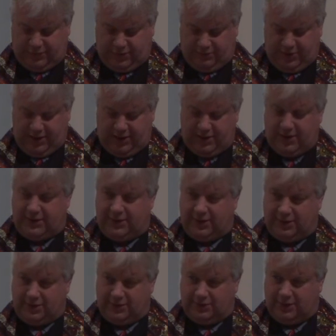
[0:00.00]
agreed, and
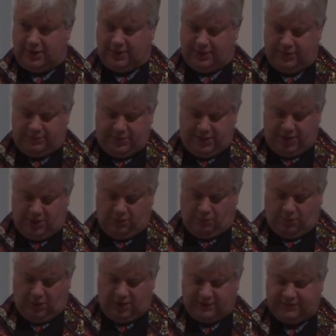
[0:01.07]
the unlikely pair
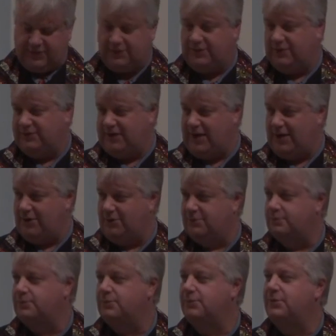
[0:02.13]
walked into the
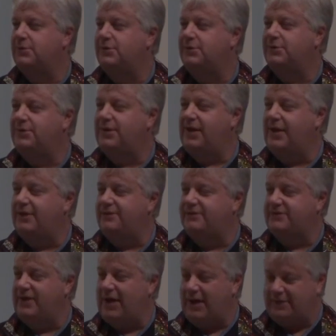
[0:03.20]
diner and
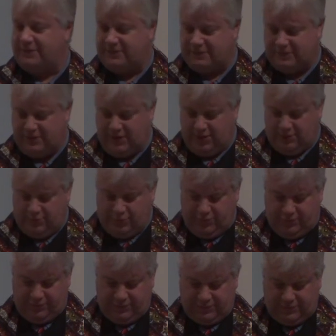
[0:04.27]
sat in a
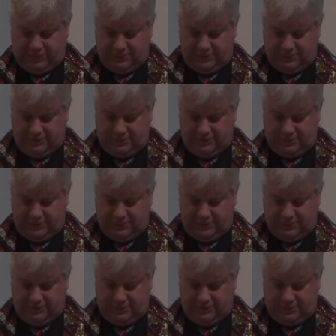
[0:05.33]
booth.